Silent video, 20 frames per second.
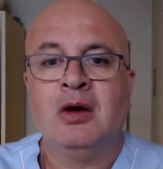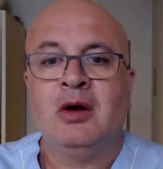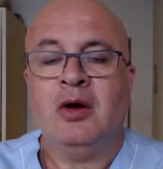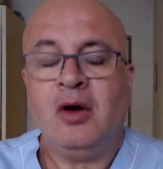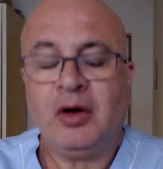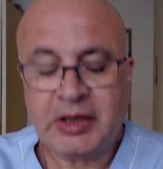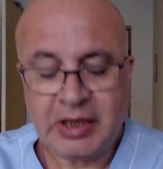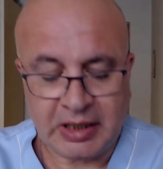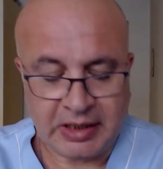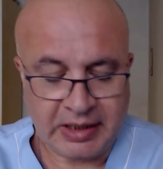
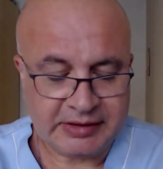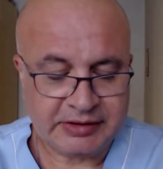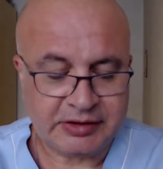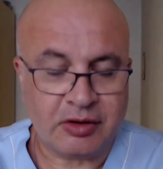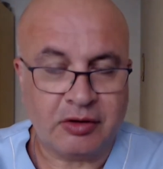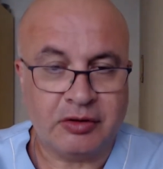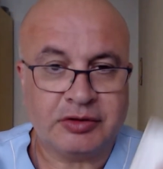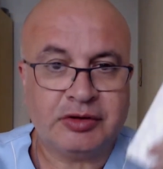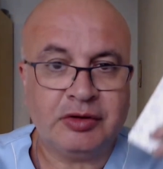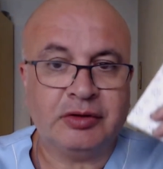Okay, let's
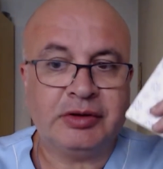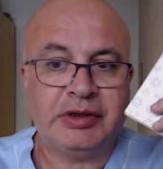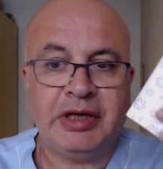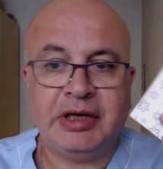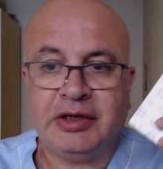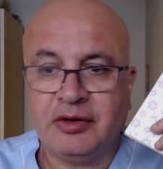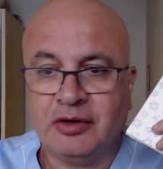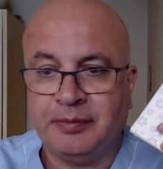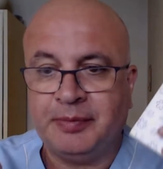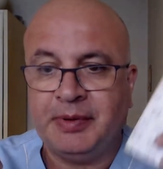go. So
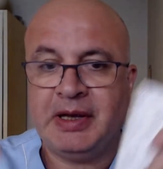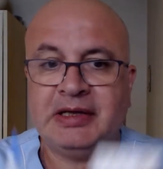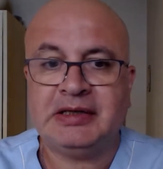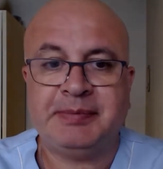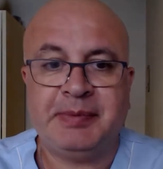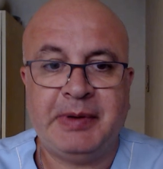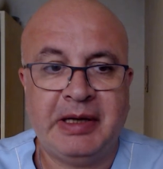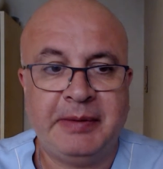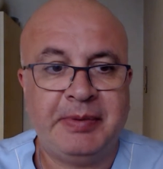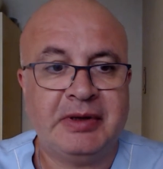take your pens,
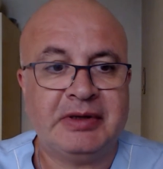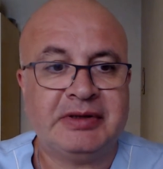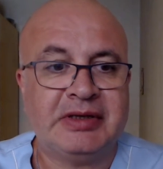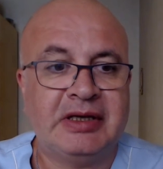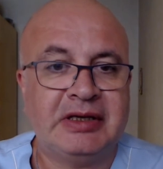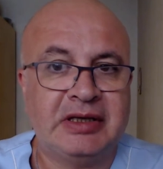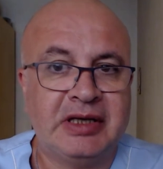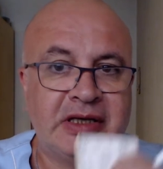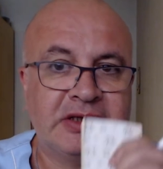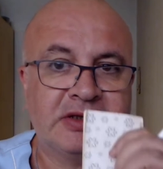papers,
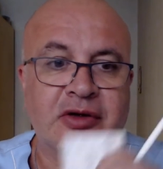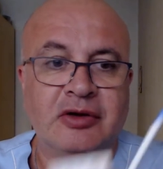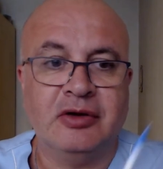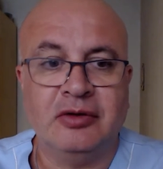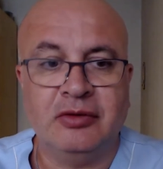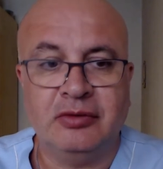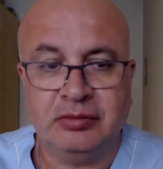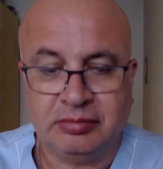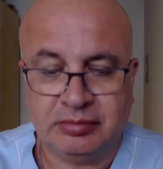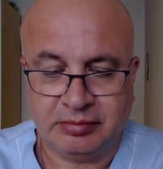and let's
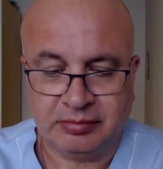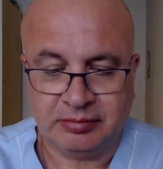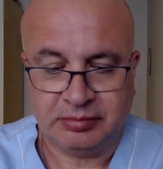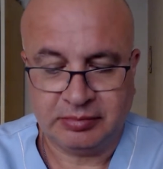go